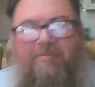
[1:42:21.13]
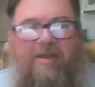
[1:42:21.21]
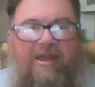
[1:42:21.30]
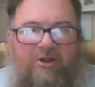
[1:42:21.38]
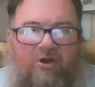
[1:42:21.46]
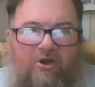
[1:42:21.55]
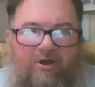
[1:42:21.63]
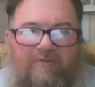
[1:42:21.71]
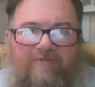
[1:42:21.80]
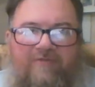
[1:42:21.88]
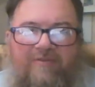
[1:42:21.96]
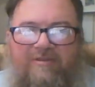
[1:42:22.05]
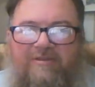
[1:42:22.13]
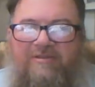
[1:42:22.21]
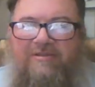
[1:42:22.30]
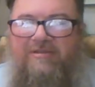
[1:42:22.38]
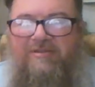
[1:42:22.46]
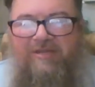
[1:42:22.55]
paid off
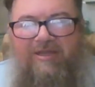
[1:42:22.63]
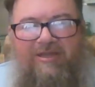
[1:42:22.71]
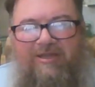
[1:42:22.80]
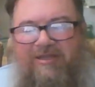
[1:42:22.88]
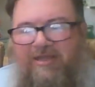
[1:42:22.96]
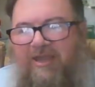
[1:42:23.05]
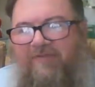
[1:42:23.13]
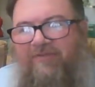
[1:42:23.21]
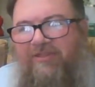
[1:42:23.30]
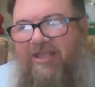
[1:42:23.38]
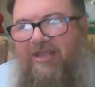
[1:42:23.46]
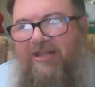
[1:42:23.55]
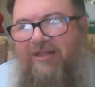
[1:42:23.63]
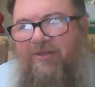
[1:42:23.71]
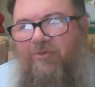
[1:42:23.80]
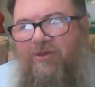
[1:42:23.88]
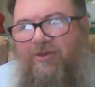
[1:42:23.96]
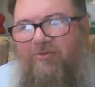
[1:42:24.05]
everything that
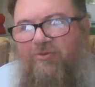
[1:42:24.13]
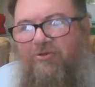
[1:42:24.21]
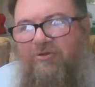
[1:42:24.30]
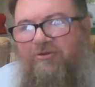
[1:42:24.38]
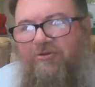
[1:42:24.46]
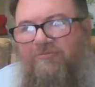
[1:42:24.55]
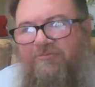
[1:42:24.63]
we were